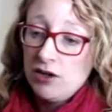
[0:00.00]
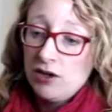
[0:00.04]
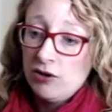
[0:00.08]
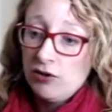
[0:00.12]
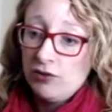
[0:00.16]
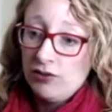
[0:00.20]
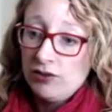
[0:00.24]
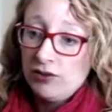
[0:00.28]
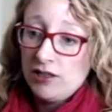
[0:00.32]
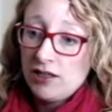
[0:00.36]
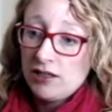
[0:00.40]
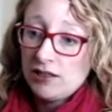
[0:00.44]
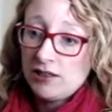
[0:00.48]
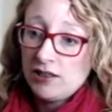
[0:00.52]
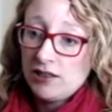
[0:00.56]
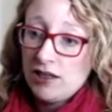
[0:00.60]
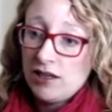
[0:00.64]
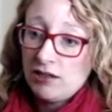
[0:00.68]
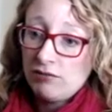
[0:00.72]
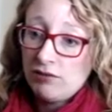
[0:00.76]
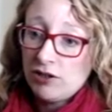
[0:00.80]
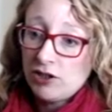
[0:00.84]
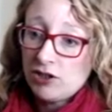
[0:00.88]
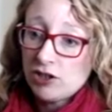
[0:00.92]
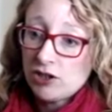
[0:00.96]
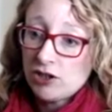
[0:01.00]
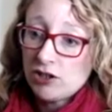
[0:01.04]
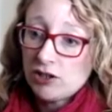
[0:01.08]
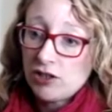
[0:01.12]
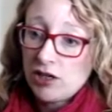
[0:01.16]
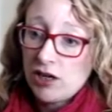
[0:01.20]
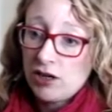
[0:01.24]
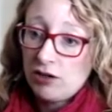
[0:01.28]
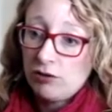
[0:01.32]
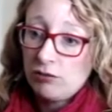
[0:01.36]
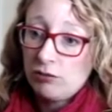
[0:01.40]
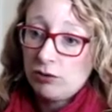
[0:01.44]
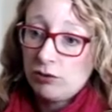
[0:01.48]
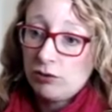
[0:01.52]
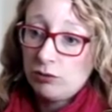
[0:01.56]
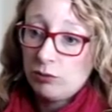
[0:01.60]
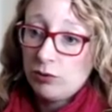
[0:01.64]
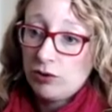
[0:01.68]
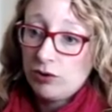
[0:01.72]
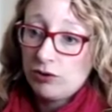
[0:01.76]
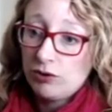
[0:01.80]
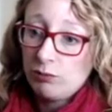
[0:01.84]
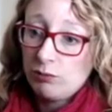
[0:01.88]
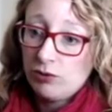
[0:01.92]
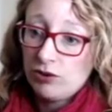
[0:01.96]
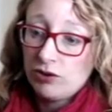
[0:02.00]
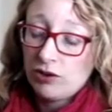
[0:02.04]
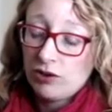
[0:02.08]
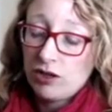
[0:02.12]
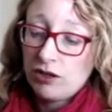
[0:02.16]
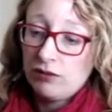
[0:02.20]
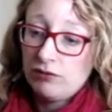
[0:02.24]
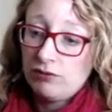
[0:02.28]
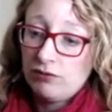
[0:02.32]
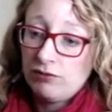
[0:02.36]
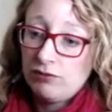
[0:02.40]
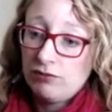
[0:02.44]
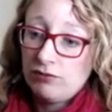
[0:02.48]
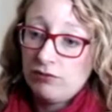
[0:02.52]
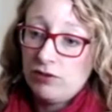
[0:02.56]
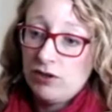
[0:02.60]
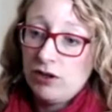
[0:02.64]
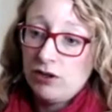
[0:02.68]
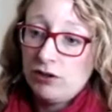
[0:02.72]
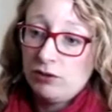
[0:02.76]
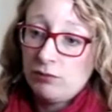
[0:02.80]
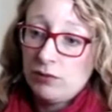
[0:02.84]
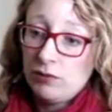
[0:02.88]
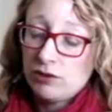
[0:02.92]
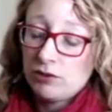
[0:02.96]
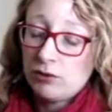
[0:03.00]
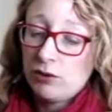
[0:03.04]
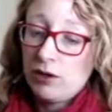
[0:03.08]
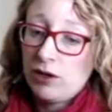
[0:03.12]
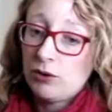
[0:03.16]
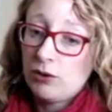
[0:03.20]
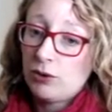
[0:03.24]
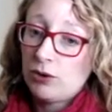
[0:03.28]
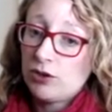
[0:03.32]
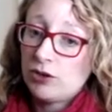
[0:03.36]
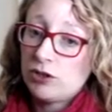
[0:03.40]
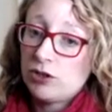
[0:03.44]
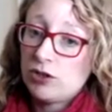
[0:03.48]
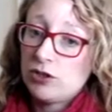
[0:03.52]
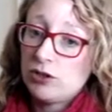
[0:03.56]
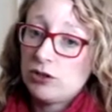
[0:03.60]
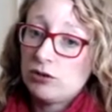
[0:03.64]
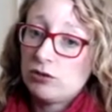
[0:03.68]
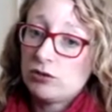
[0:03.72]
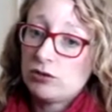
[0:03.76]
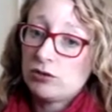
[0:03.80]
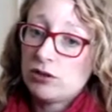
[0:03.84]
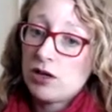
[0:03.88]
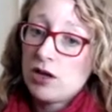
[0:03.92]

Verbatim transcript: on the sen register or with with kind of known mental health issues